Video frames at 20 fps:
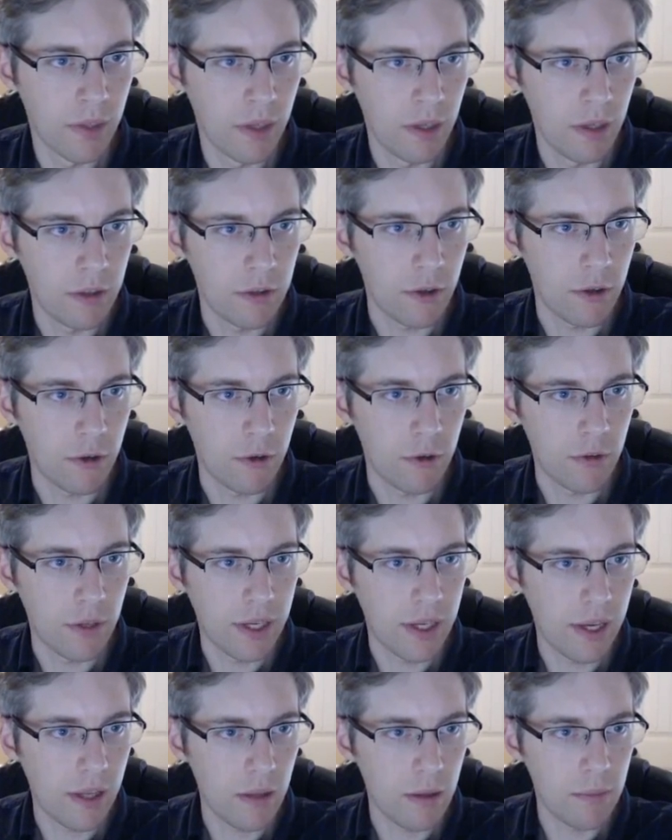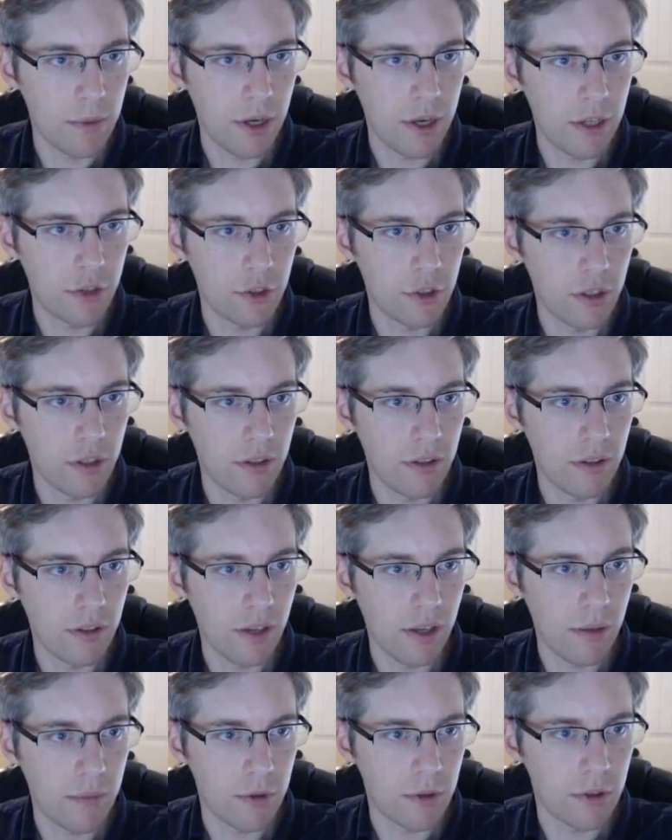So the calibration,
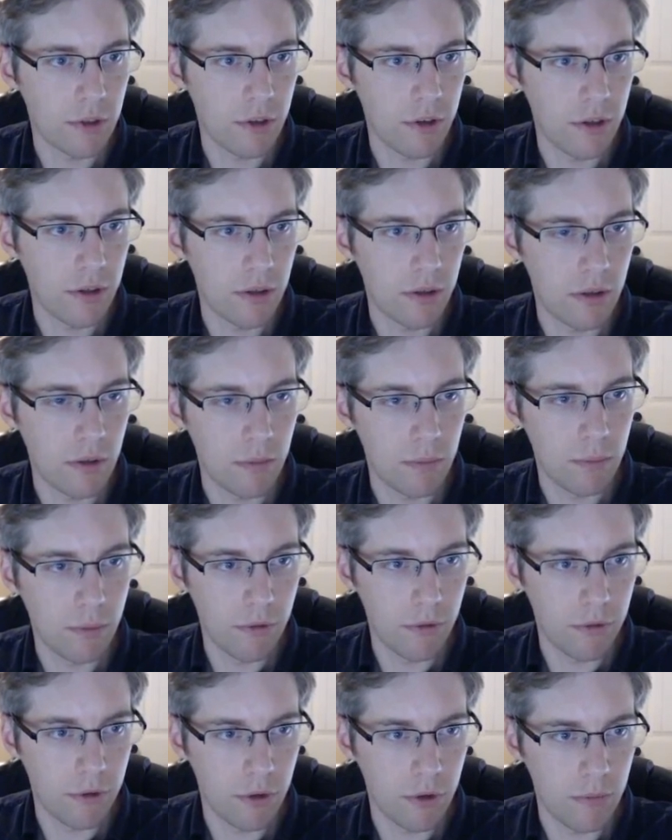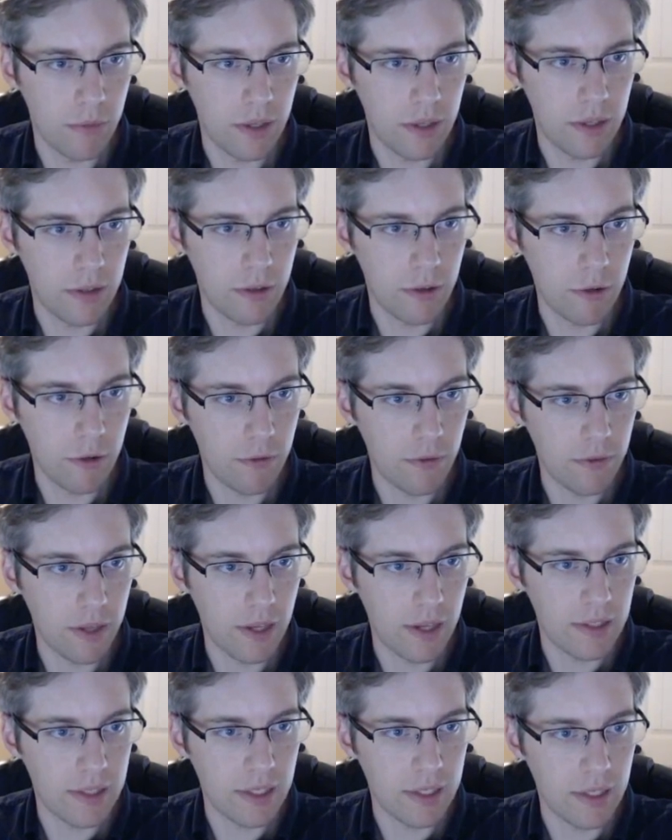I'm just going to perform the
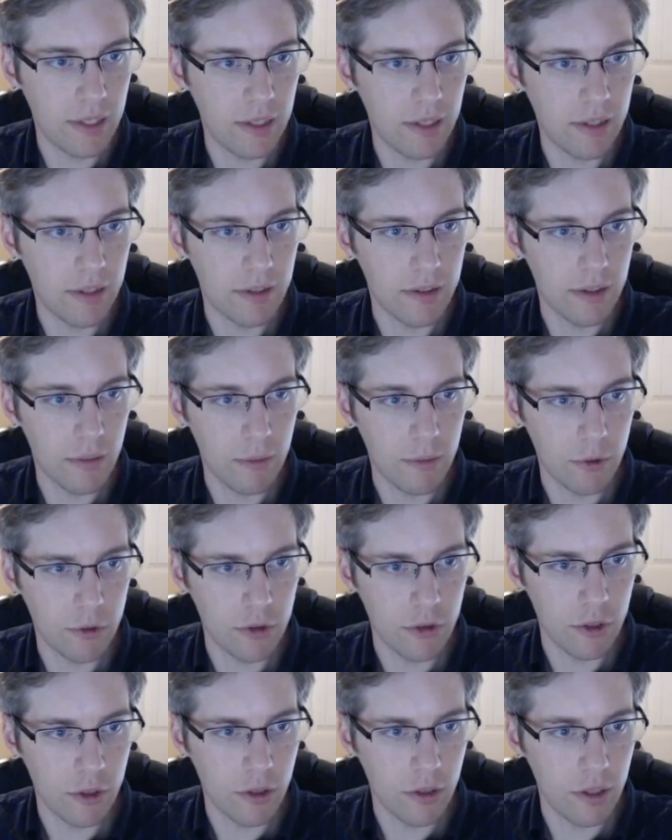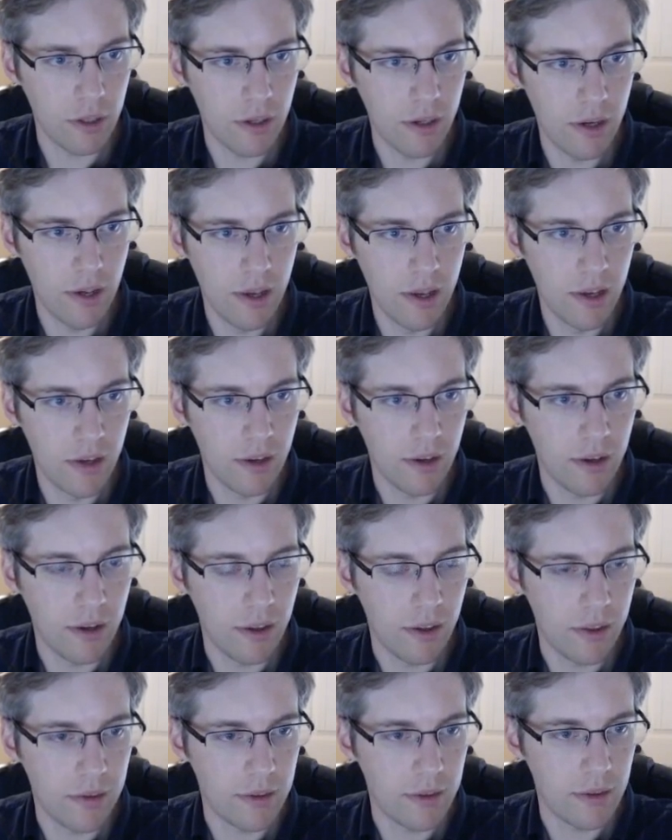pseudo-flat technique, as I mentioned earlier.
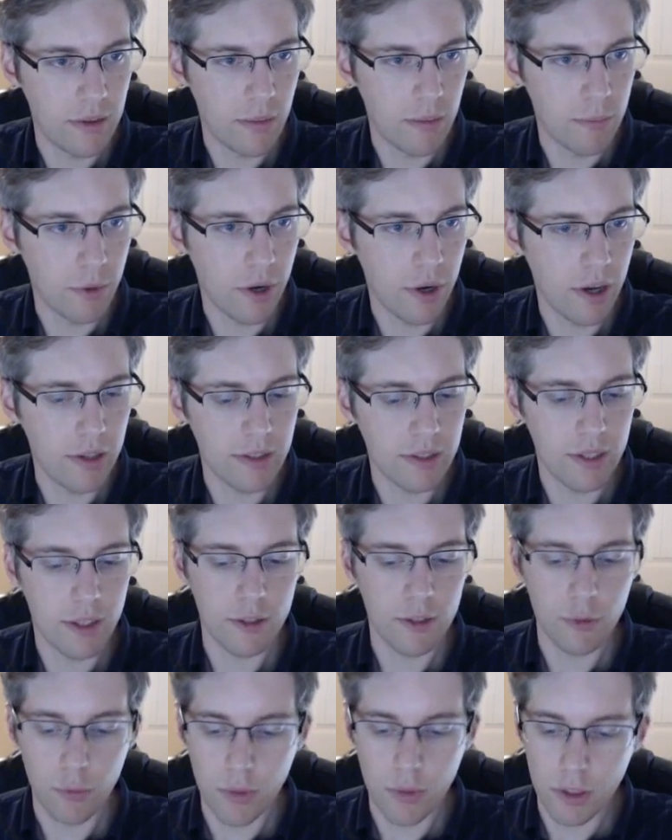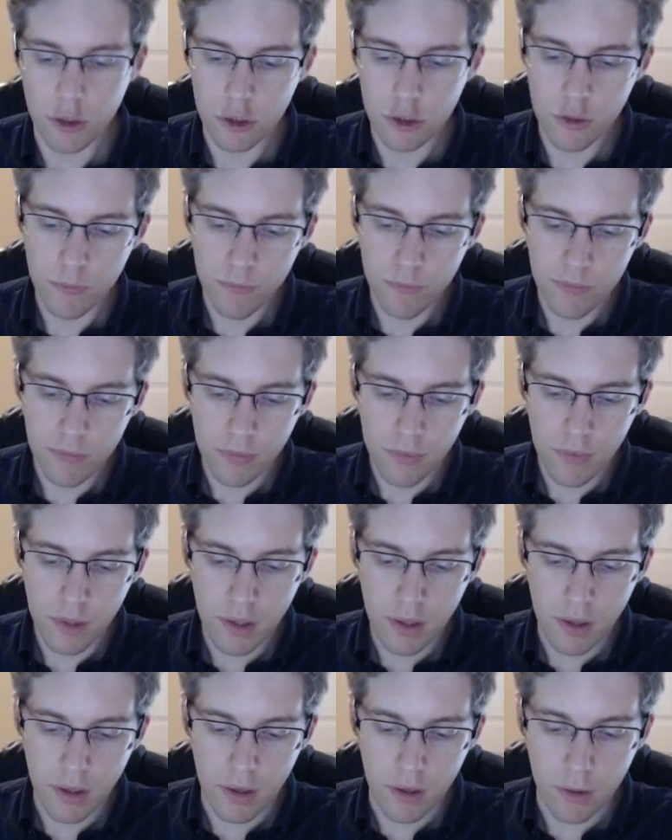This is a process which
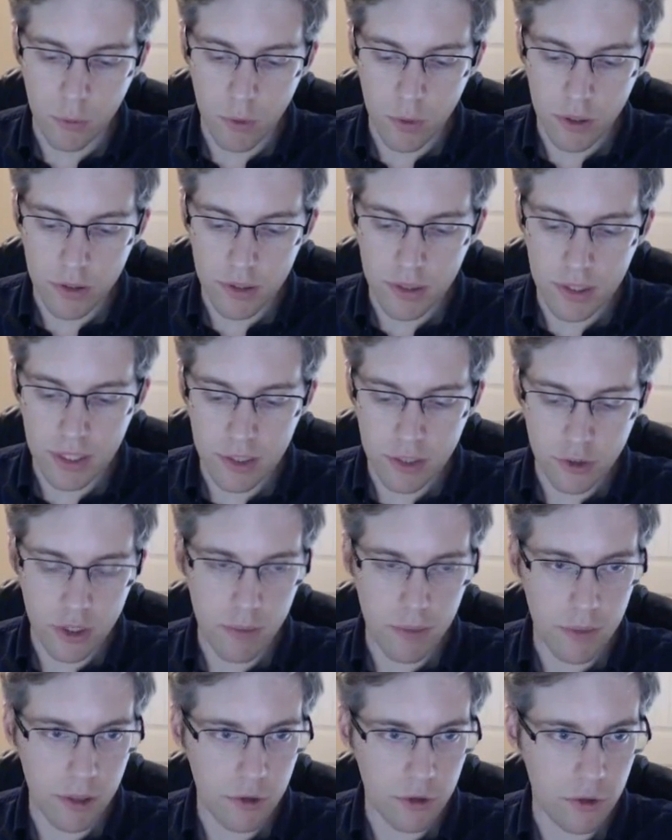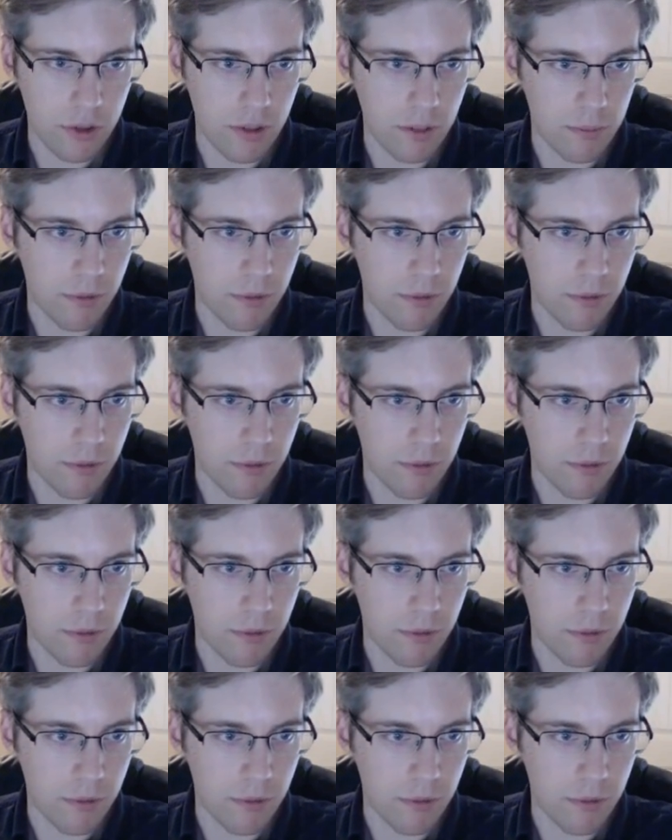works on each image, and it